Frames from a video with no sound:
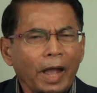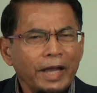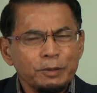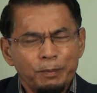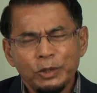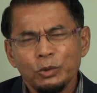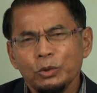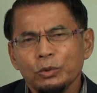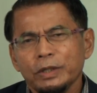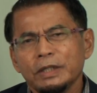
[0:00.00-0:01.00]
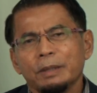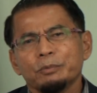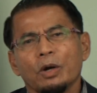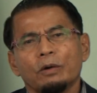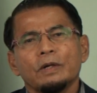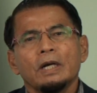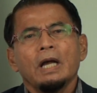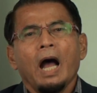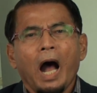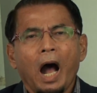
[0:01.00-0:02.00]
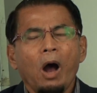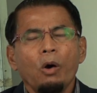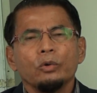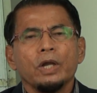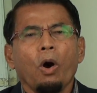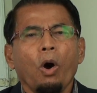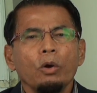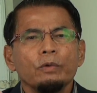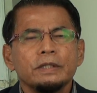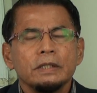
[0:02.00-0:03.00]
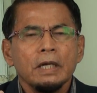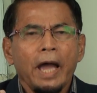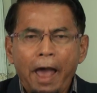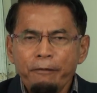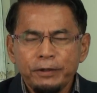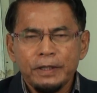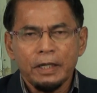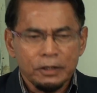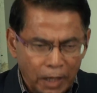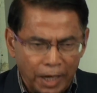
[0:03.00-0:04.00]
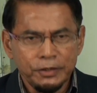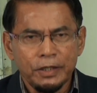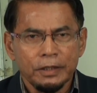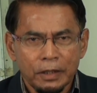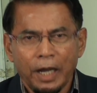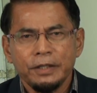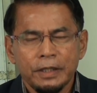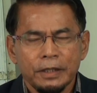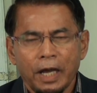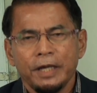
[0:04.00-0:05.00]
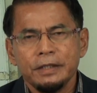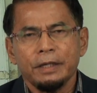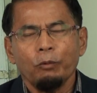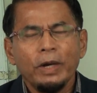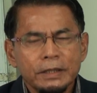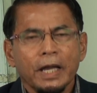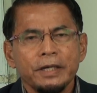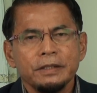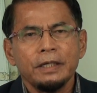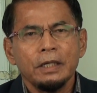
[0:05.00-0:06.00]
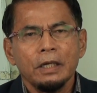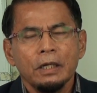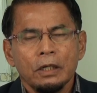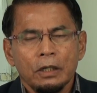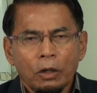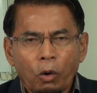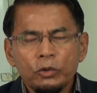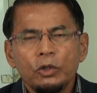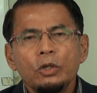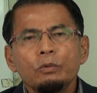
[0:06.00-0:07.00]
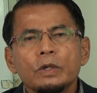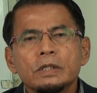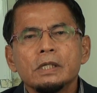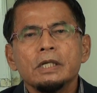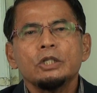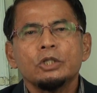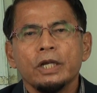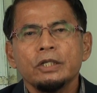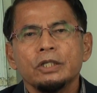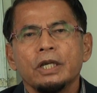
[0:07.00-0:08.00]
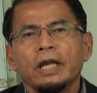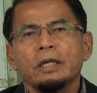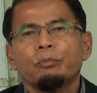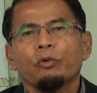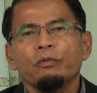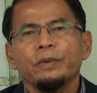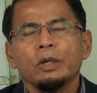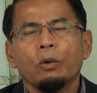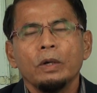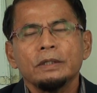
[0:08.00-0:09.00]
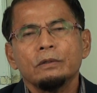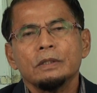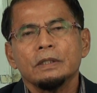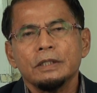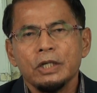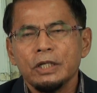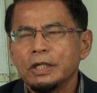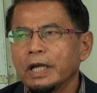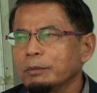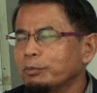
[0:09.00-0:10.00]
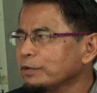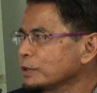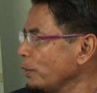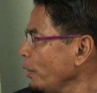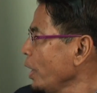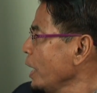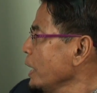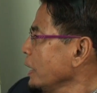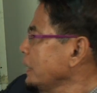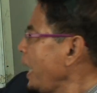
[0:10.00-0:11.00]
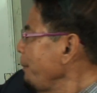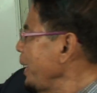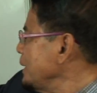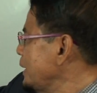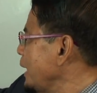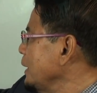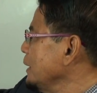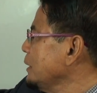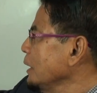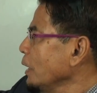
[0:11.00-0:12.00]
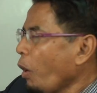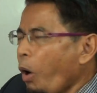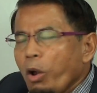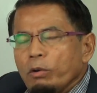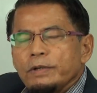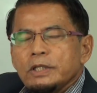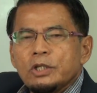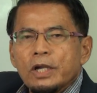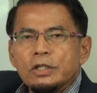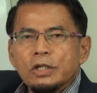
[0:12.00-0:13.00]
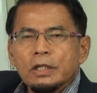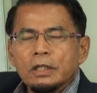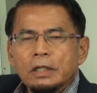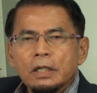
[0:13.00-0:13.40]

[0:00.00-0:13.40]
I explain to you in terms of how they always, everything is Kaizen, Kaizen, Kaizen. What is Kaizen? Continuously changing and improving, continuously changing and improving. So their mindset is always changing.